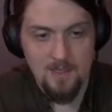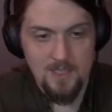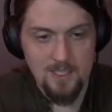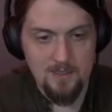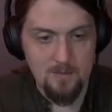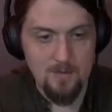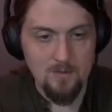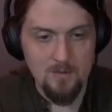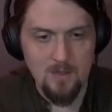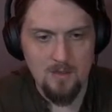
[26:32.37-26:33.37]
shall
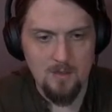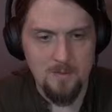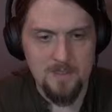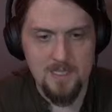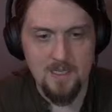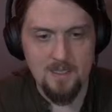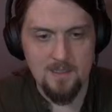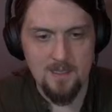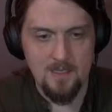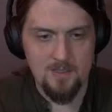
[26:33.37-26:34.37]
rule all
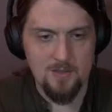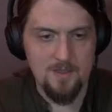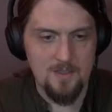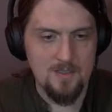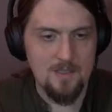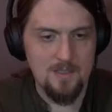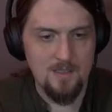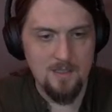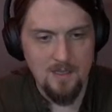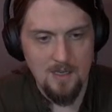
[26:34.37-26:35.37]
Bretagne to the
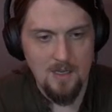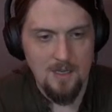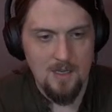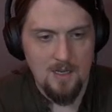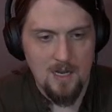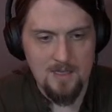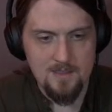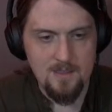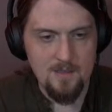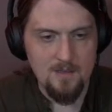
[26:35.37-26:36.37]
sea, as
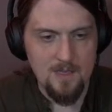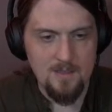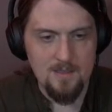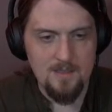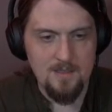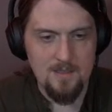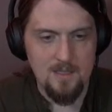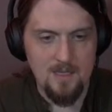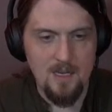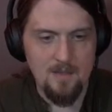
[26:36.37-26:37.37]
near as is
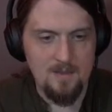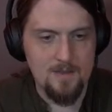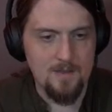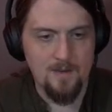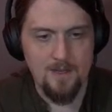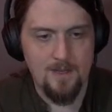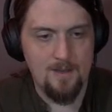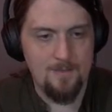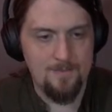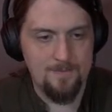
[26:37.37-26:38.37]
the ninth degree.